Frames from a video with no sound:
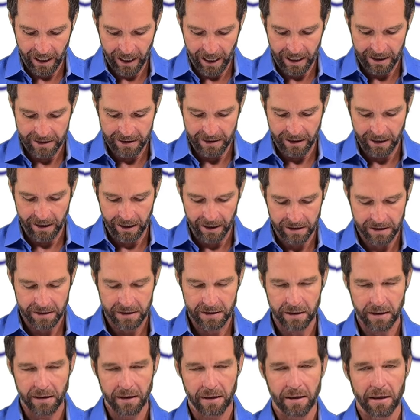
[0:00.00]
as it
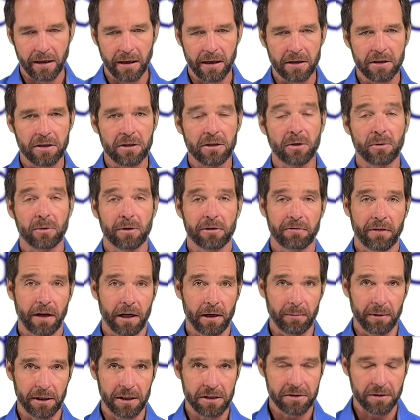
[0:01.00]
gets into new
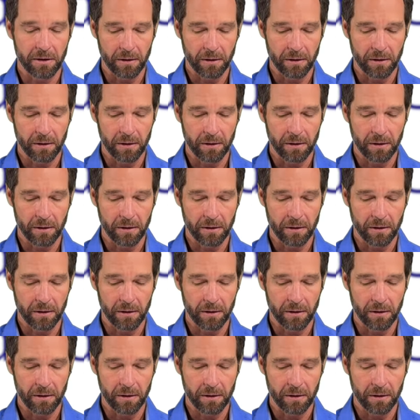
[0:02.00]
environments.